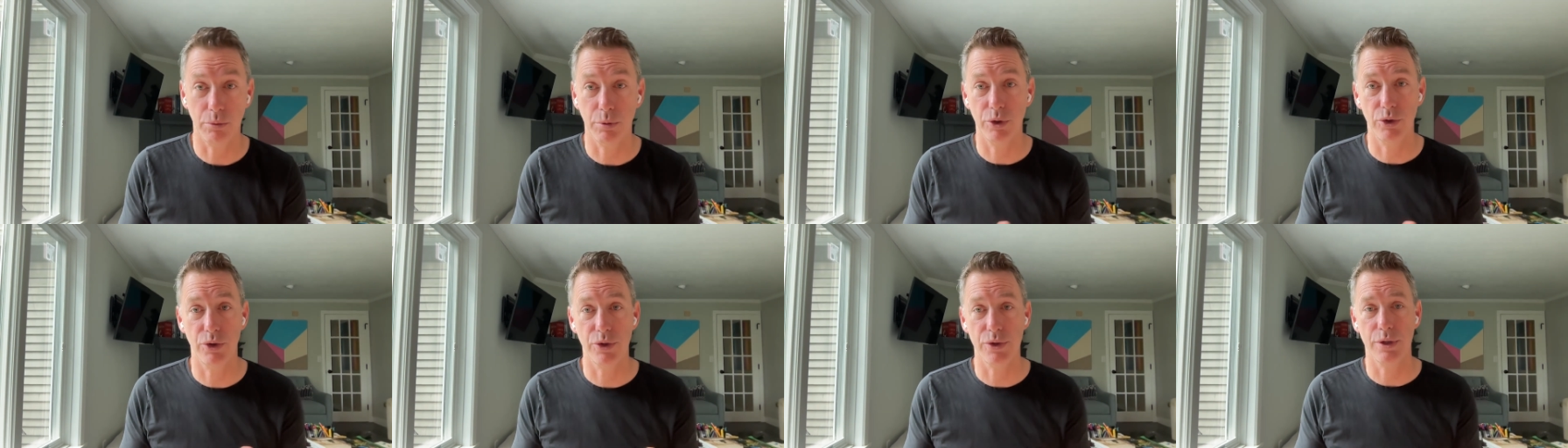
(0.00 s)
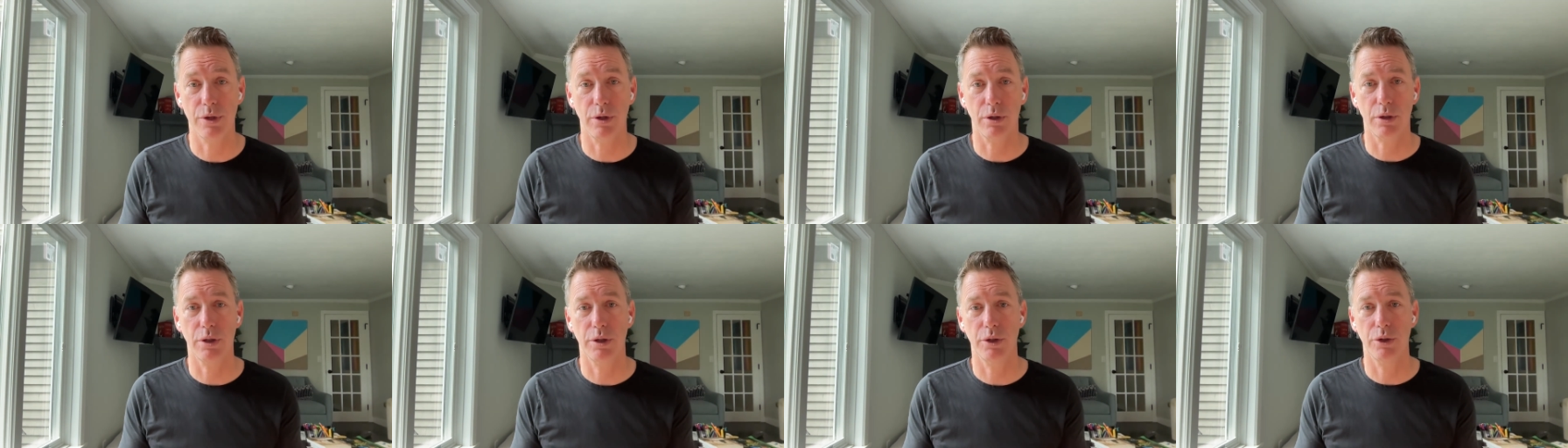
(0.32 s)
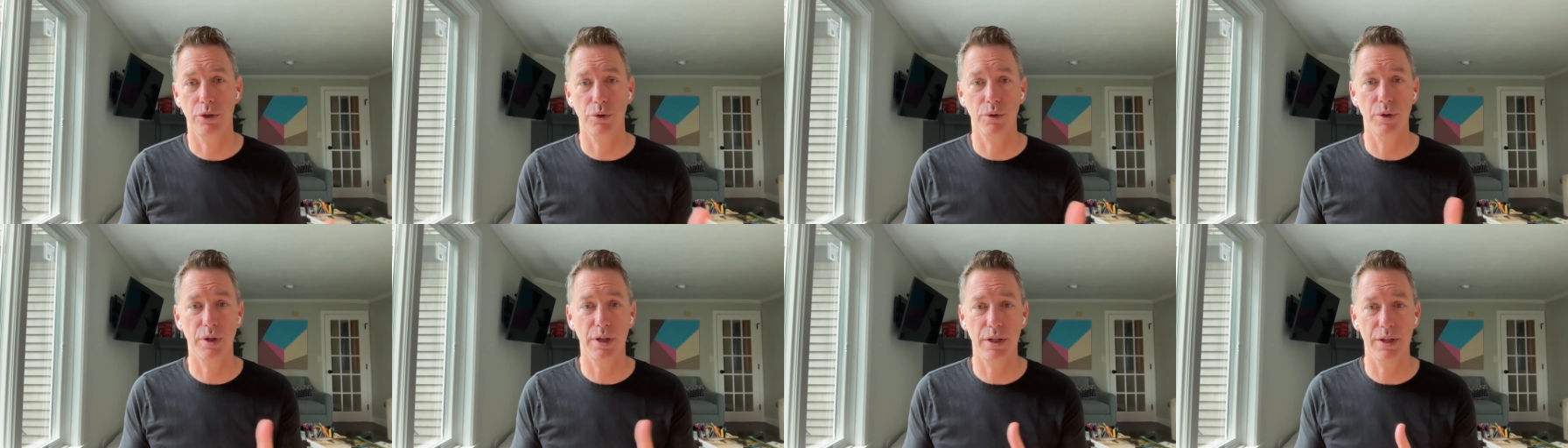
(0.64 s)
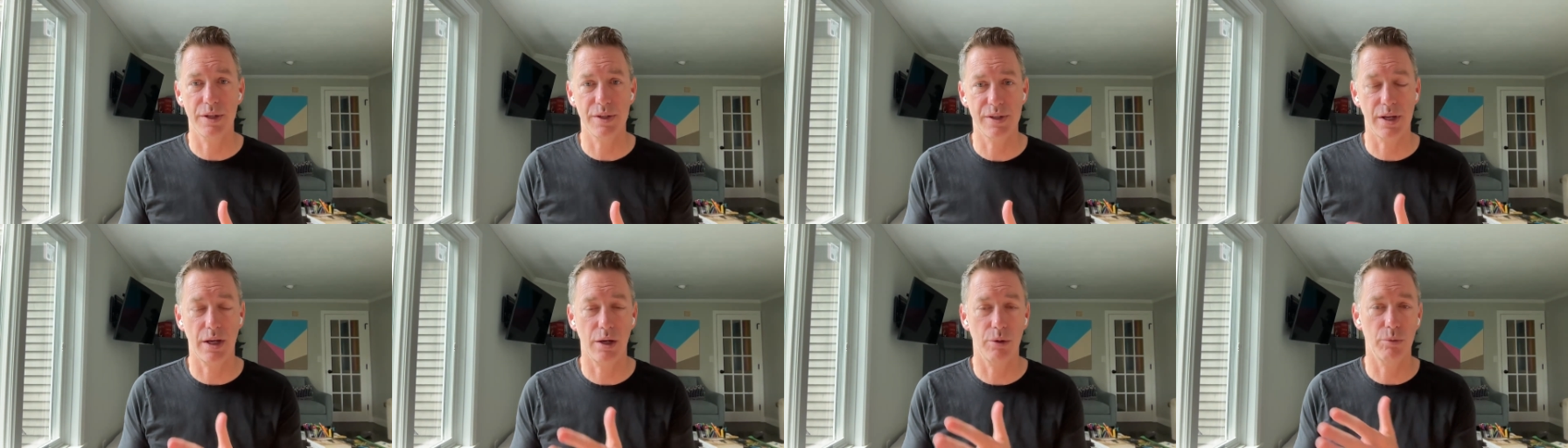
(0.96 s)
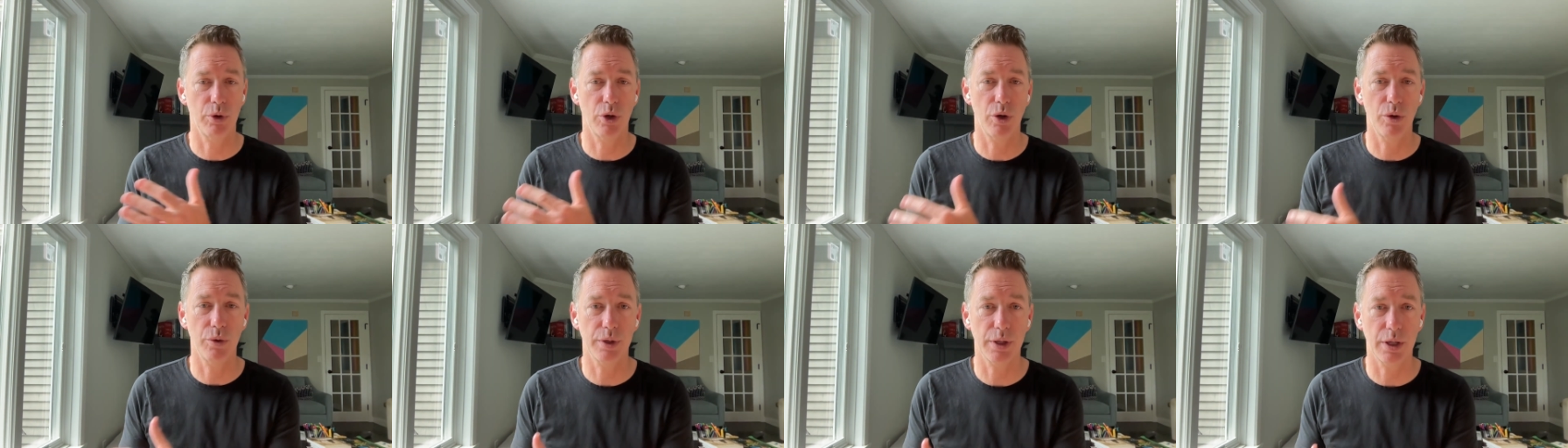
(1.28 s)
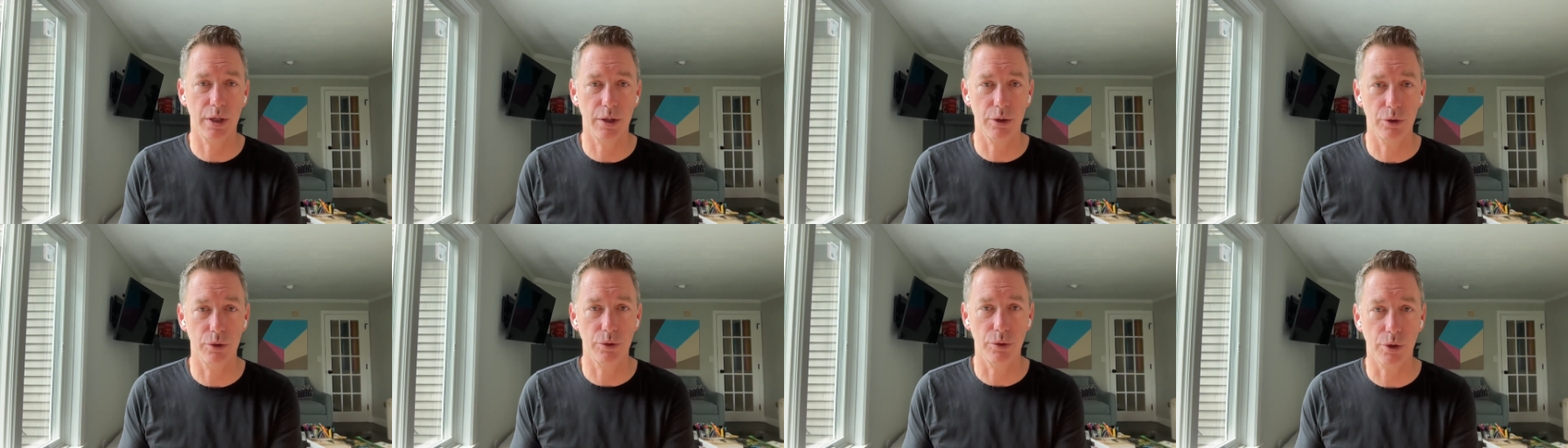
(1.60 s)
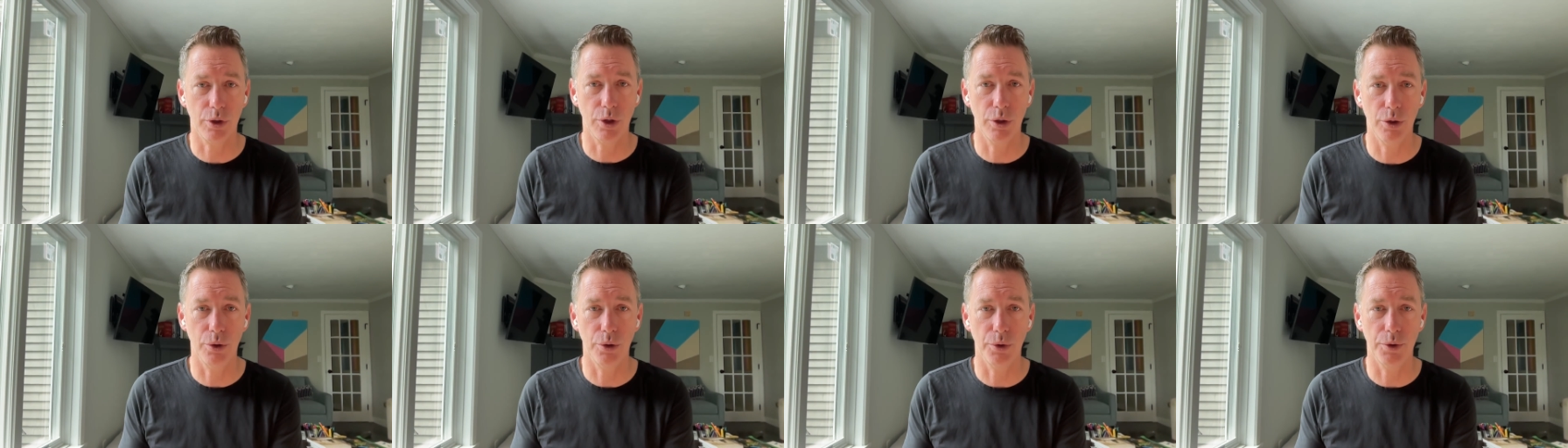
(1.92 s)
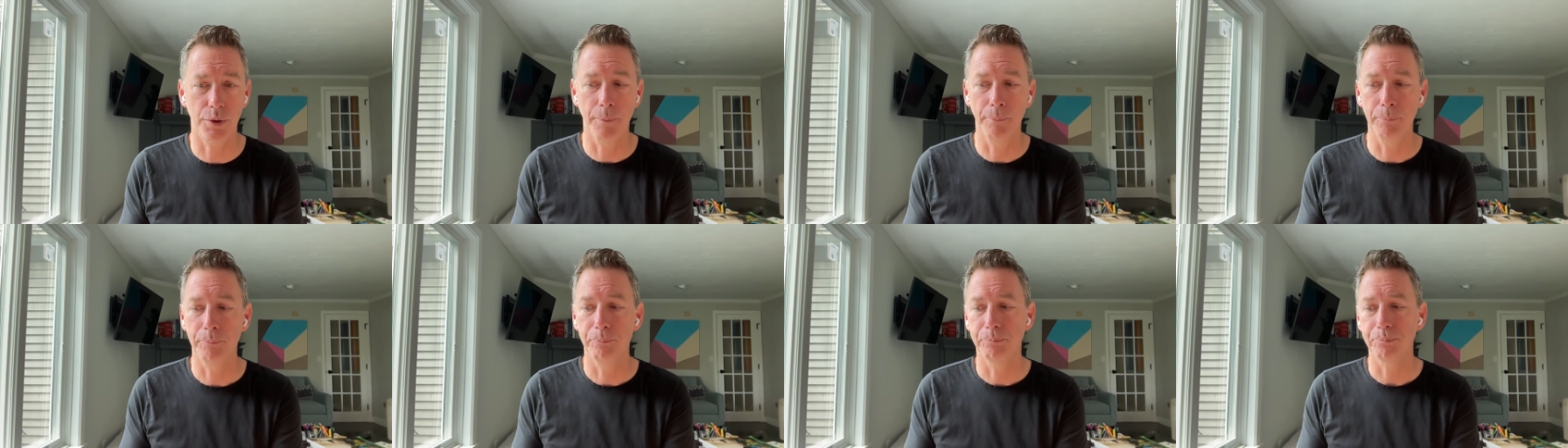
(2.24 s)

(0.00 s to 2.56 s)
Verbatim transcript: We're just not going to do any design. We're only going to do code.